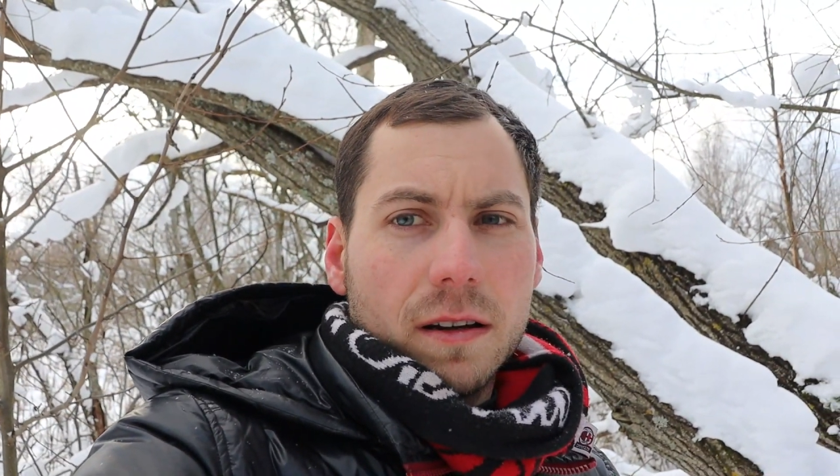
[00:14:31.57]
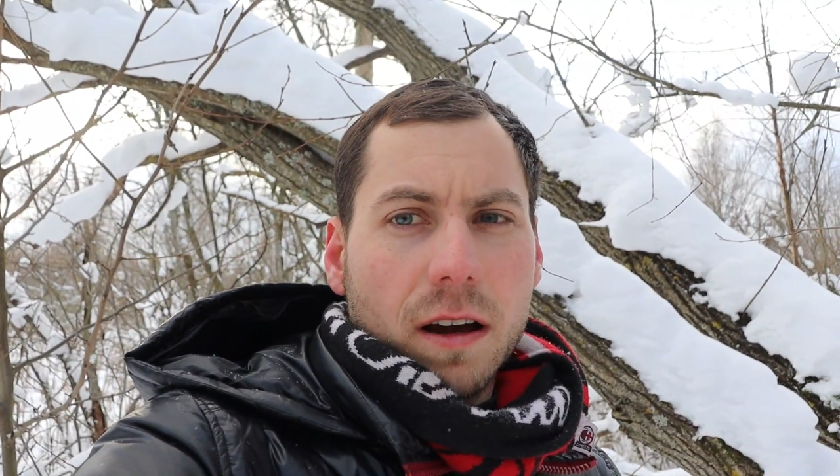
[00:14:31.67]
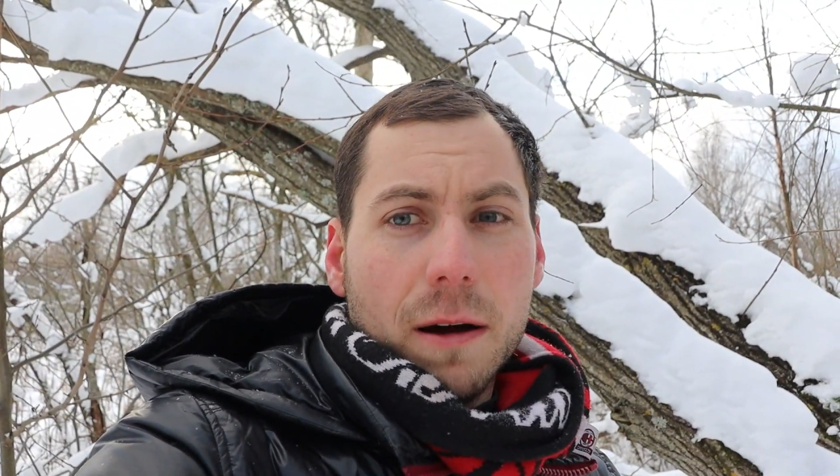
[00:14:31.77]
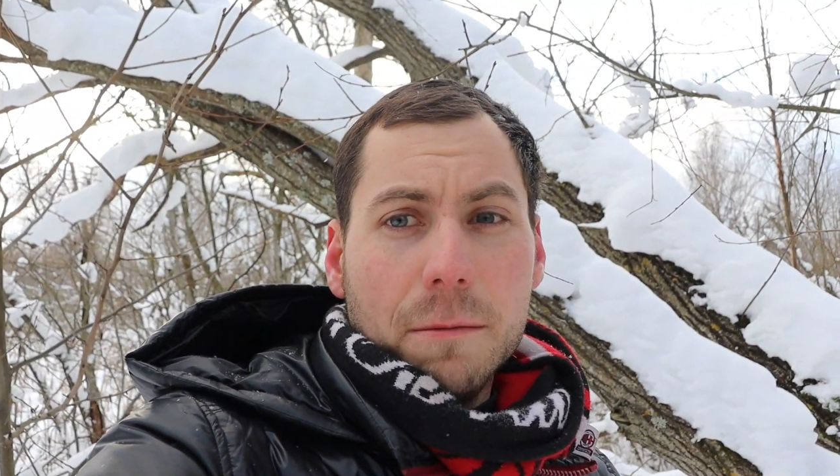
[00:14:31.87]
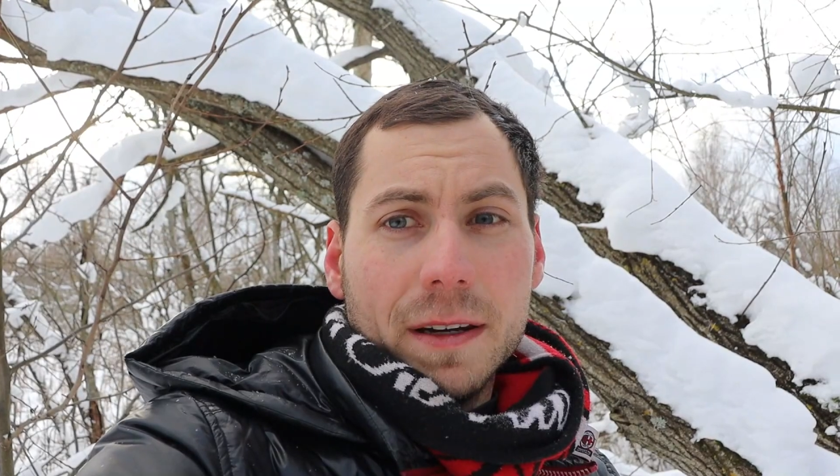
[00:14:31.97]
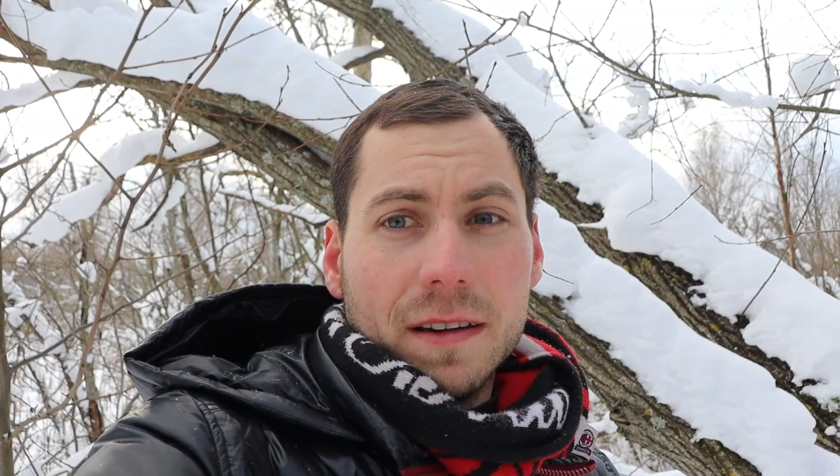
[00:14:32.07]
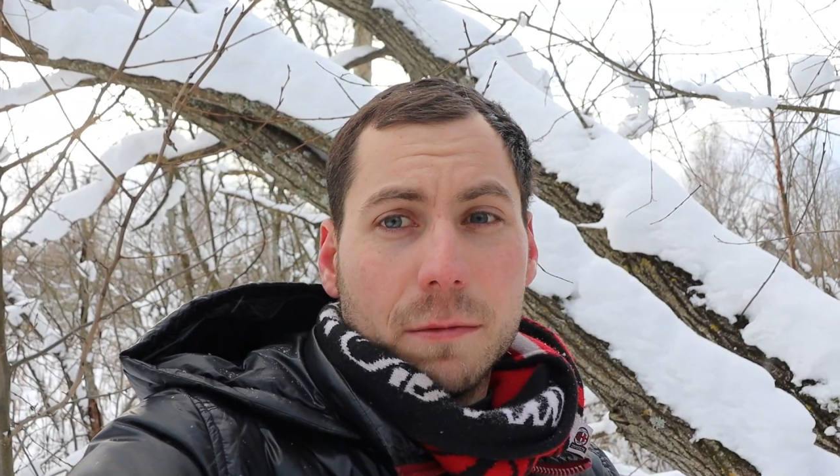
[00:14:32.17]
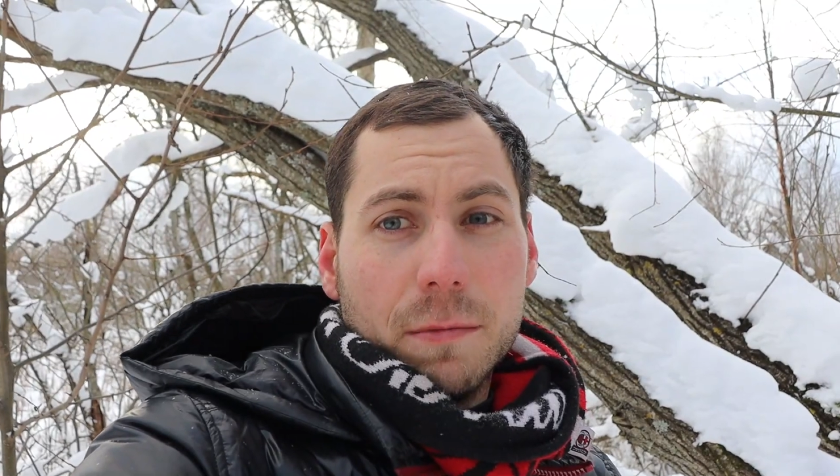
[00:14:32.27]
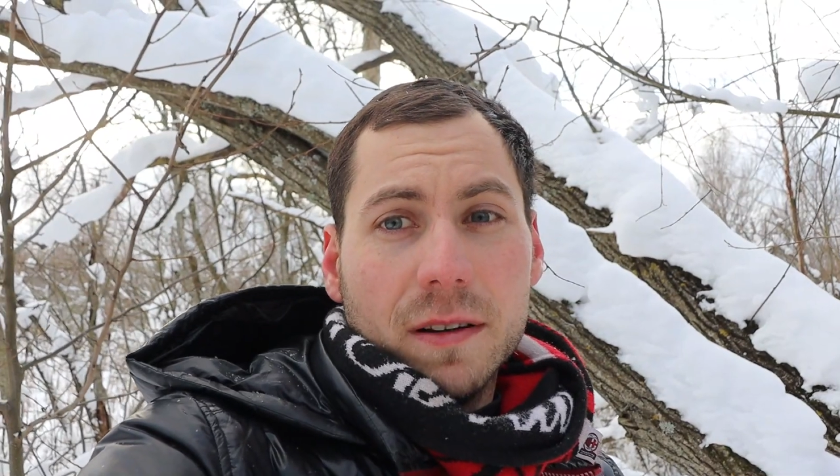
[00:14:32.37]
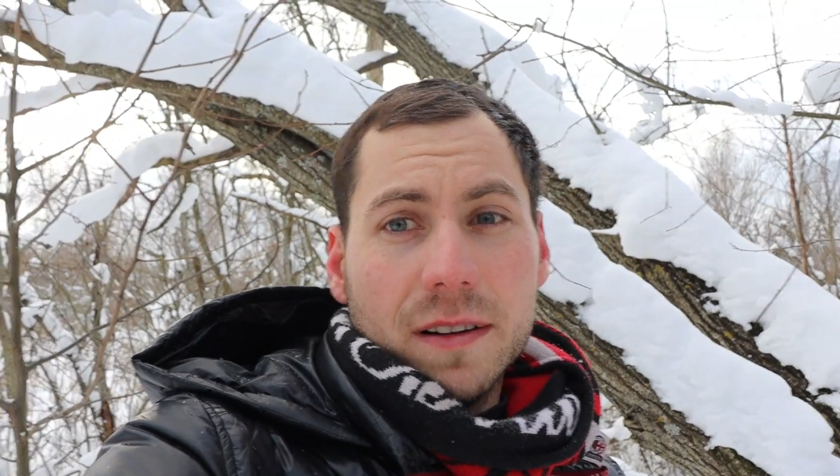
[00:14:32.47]

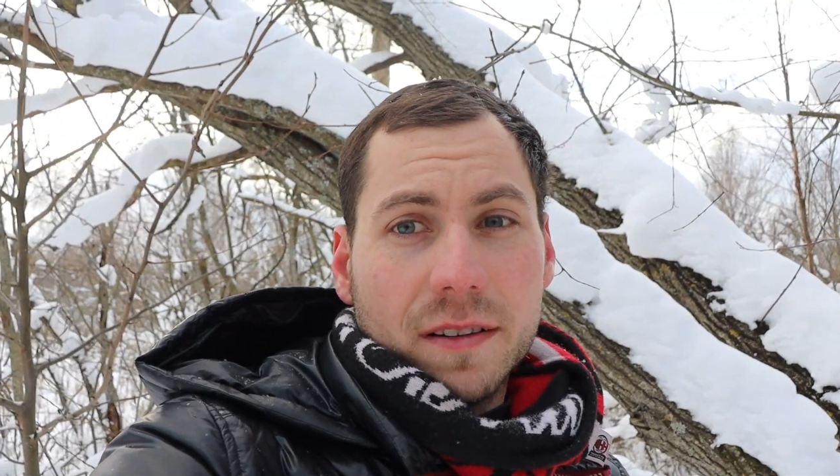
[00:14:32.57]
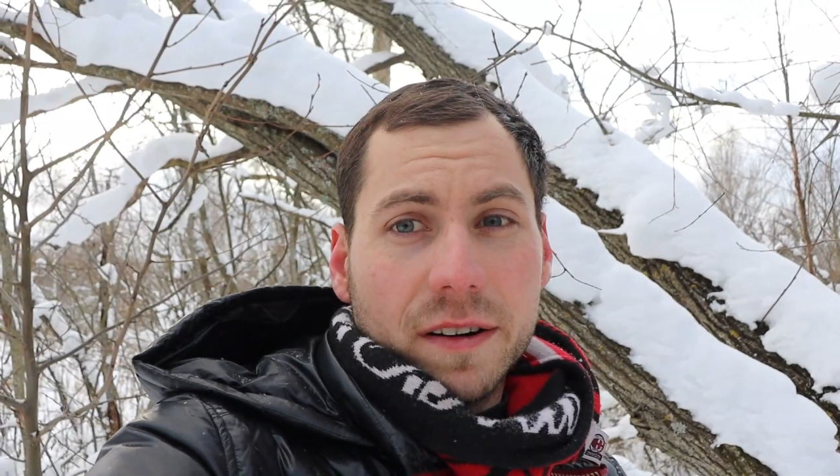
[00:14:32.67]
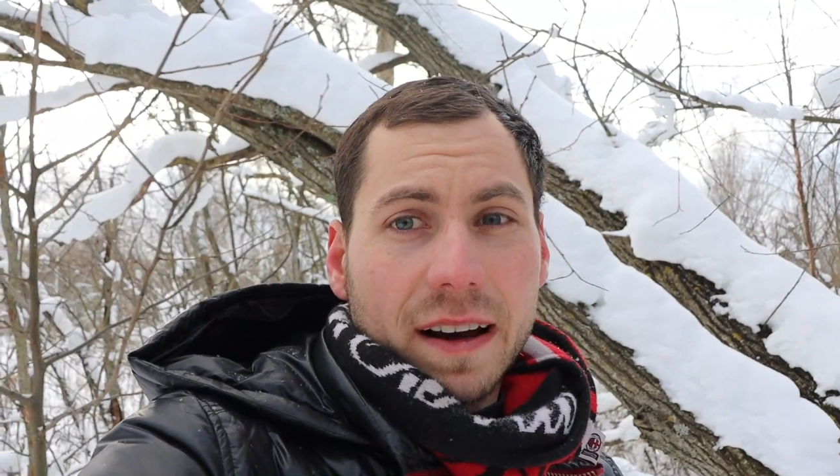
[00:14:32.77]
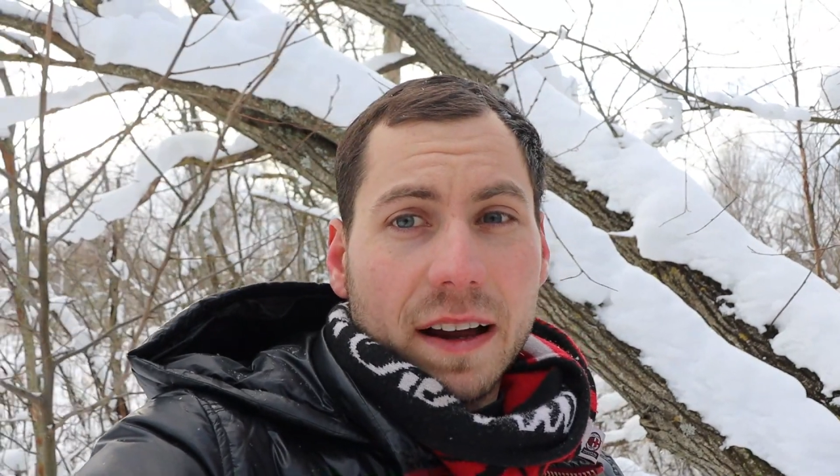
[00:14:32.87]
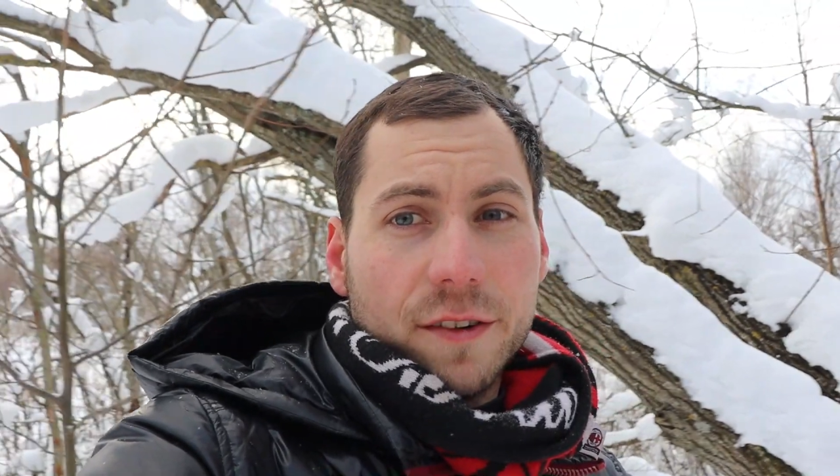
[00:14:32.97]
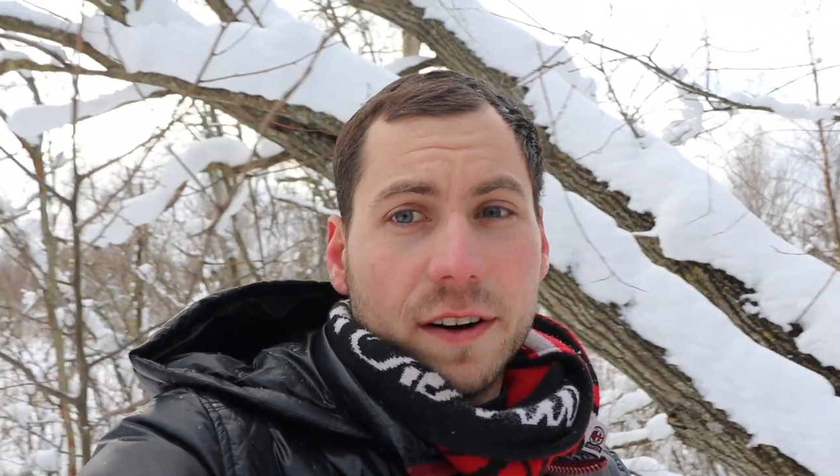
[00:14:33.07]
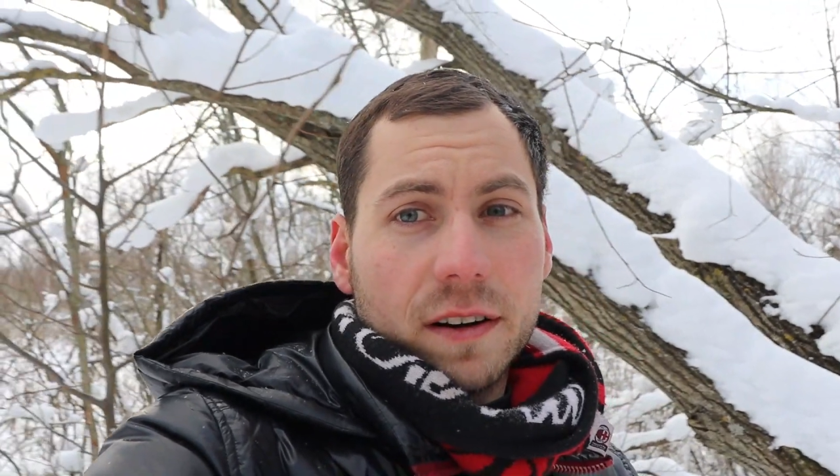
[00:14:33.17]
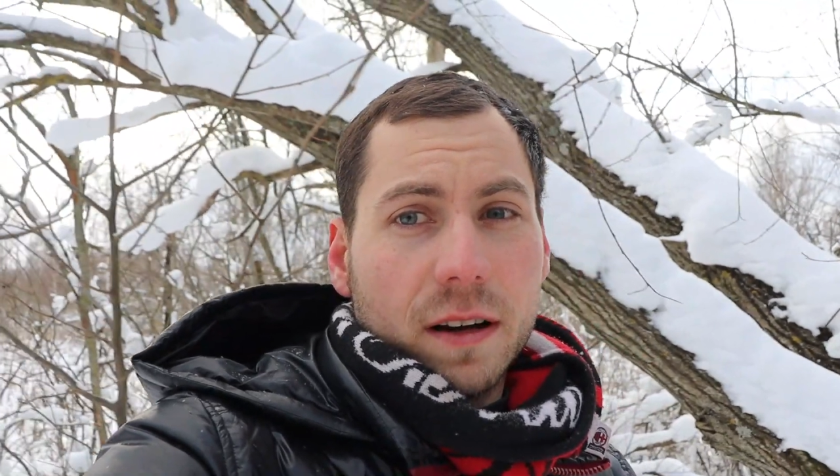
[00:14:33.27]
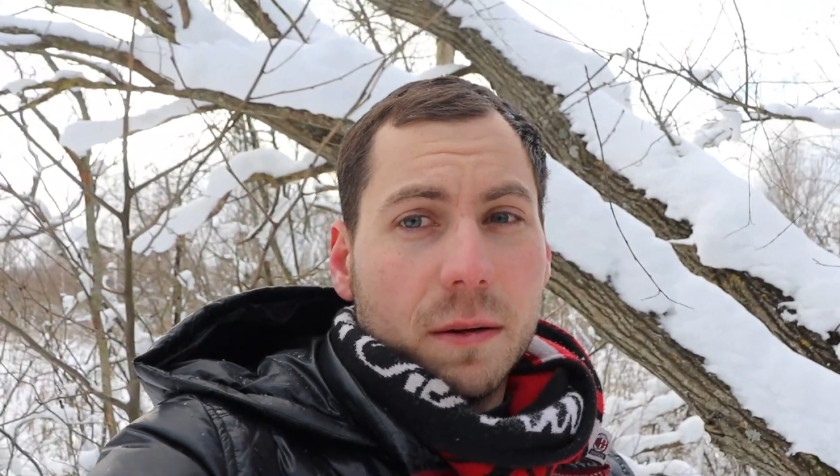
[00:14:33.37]
companies, military contract